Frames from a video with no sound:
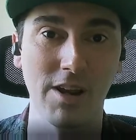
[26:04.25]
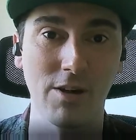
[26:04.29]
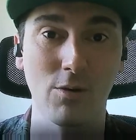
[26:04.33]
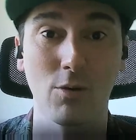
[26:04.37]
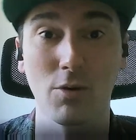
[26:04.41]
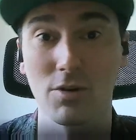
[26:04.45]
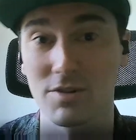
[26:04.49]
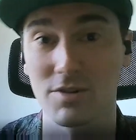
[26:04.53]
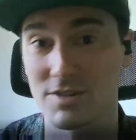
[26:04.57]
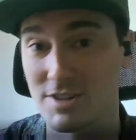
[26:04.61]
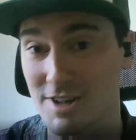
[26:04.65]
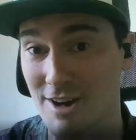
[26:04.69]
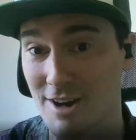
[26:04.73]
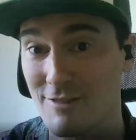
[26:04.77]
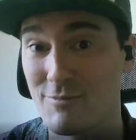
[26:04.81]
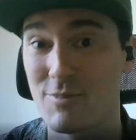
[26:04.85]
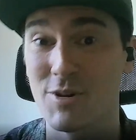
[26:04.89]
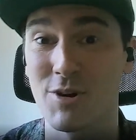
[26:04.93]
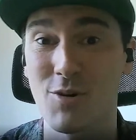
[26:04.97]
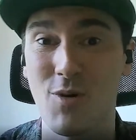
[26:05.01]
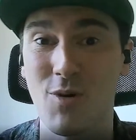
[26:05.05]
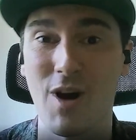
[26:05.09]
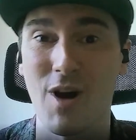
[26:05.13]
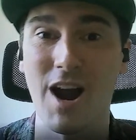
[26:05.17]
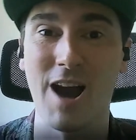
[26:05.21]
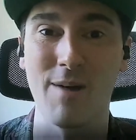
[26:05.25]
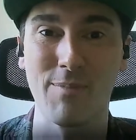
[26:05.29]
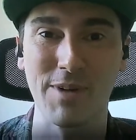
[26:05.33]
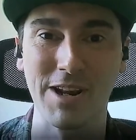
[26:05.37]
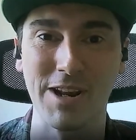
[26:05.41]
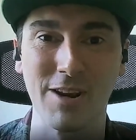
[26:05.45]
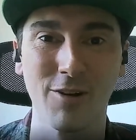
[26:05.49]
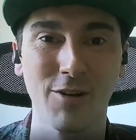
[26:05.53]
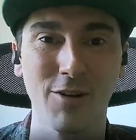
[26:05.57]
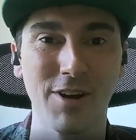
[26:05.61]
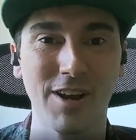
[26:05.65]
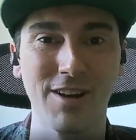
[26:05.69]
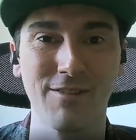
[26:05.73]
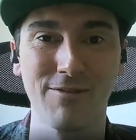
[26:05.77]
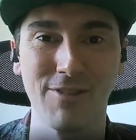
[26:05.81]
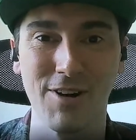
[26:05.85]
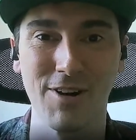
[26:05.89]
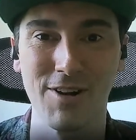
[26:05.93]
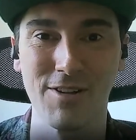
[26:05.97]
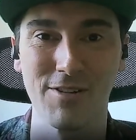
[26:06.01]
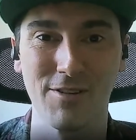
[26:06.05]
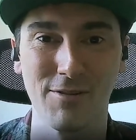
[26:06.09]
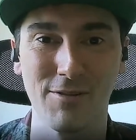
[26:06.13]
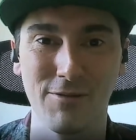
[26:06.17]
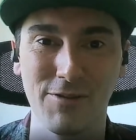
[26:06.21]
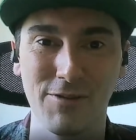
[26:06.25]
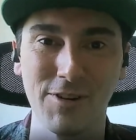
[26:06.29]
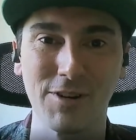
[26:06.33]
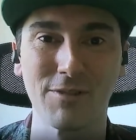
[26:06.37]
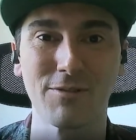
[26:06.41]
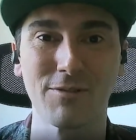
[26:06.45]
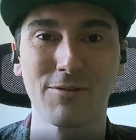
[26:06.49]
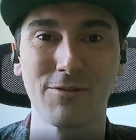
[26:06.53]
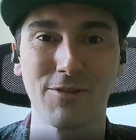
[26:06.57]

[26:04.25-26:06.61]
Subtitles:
or is the government quite happy looking further afield